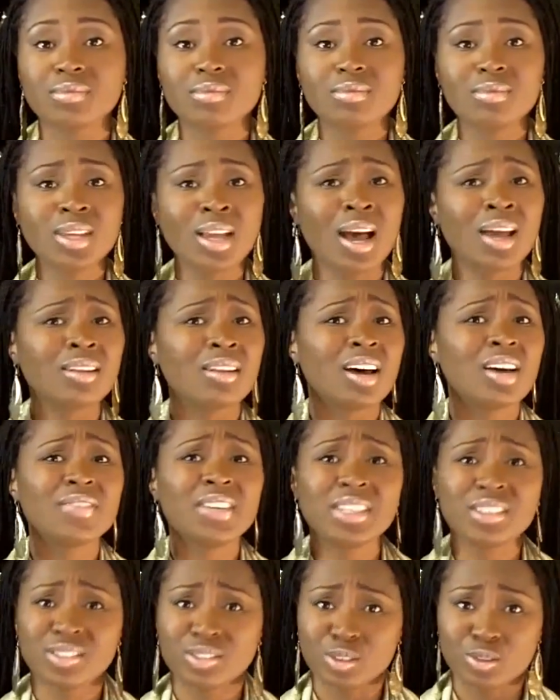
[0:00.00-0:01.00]
I loved
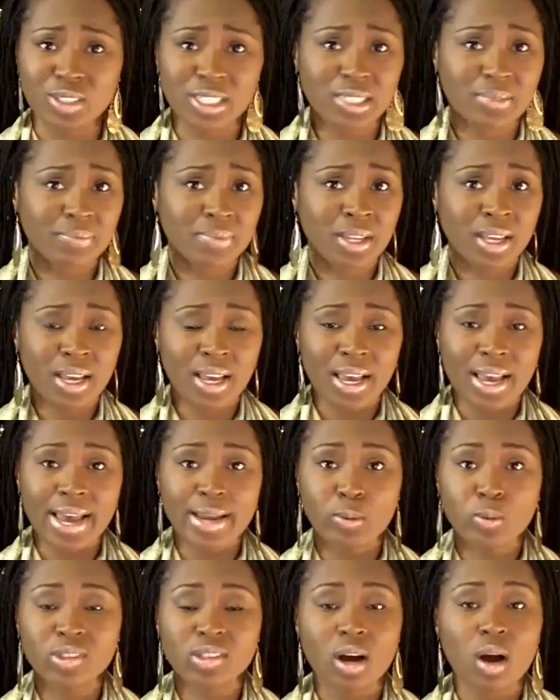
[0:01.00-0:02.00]
history, and it
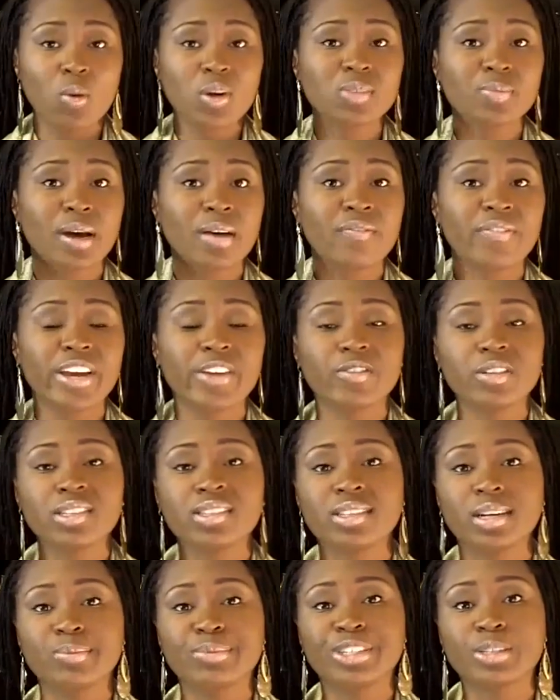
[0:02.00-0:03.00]
was always my favorite
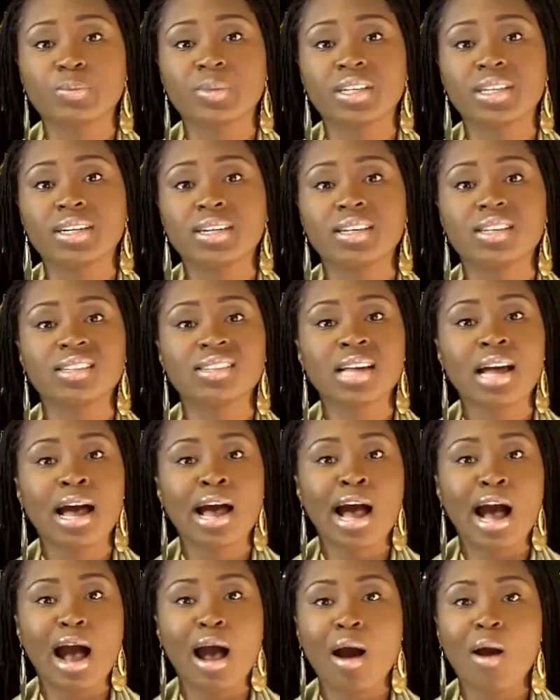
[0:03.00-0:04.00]
subject because
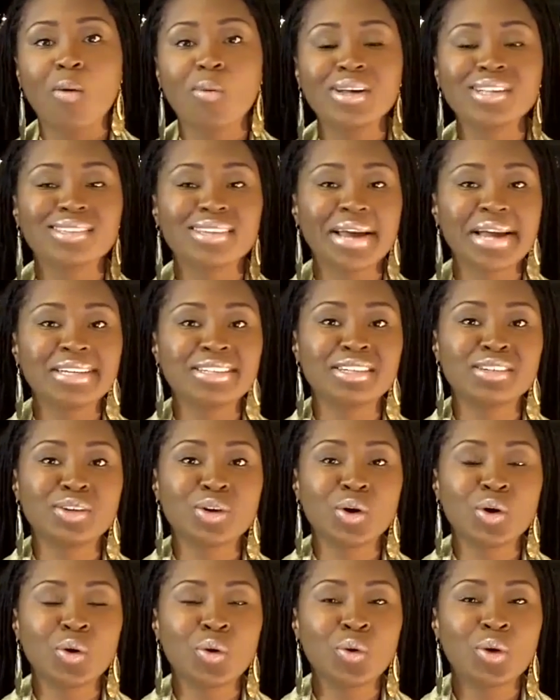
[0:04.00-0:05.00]
I always liked to
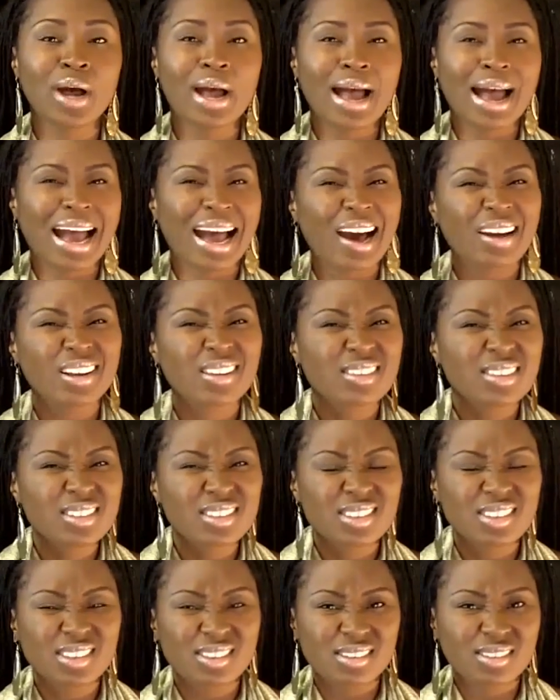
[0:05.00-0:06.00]
know, how did
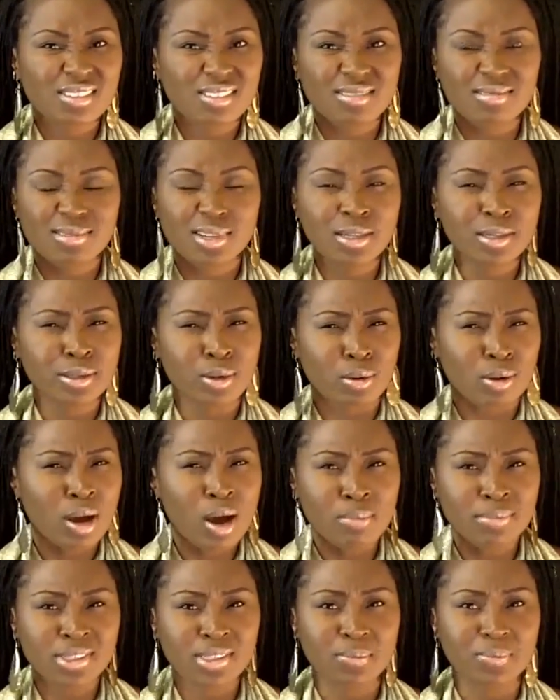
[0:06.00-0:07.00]
this, you know,
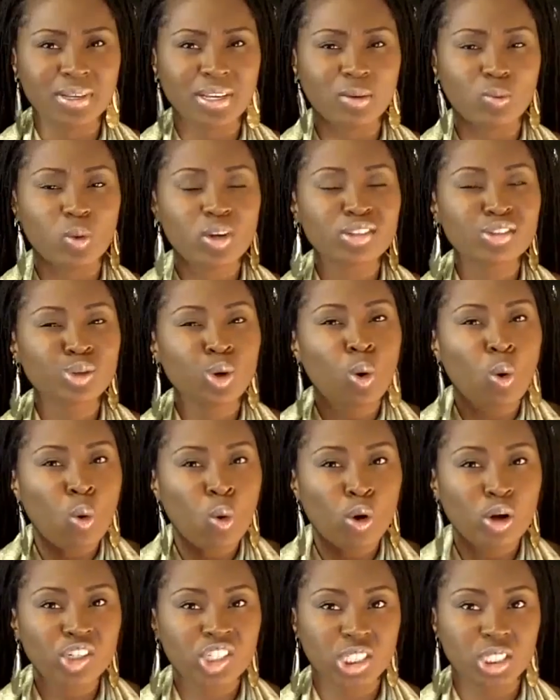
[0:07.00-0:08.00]
come to be? What's the
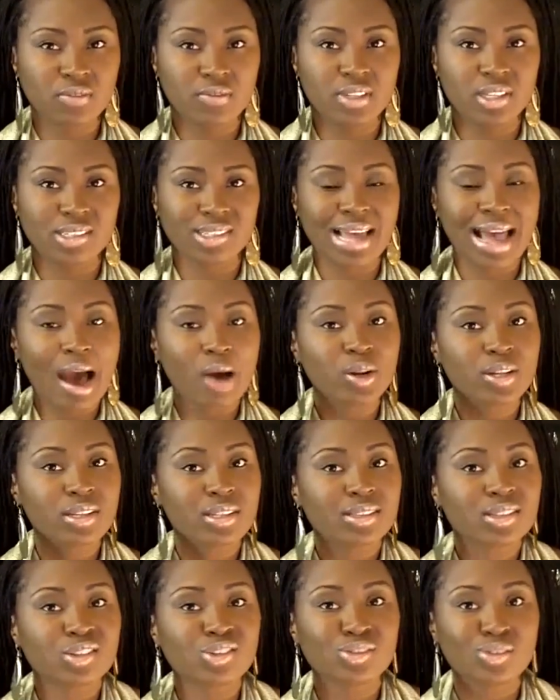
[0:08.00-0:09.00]
origin of this? How did
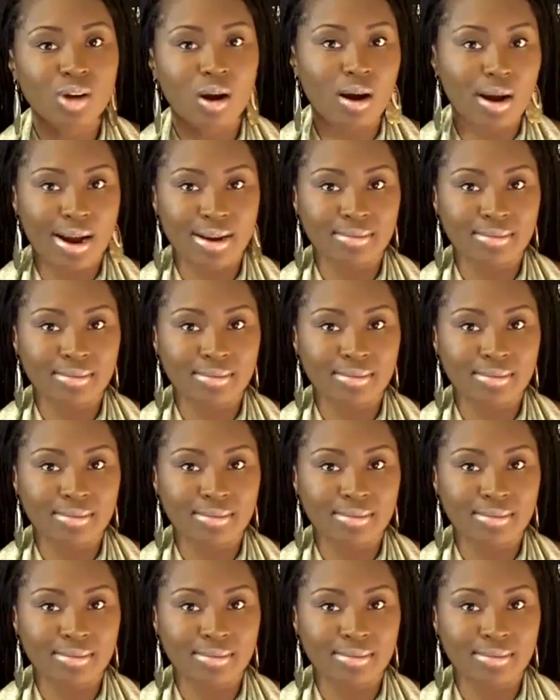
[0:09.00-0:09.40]
this start?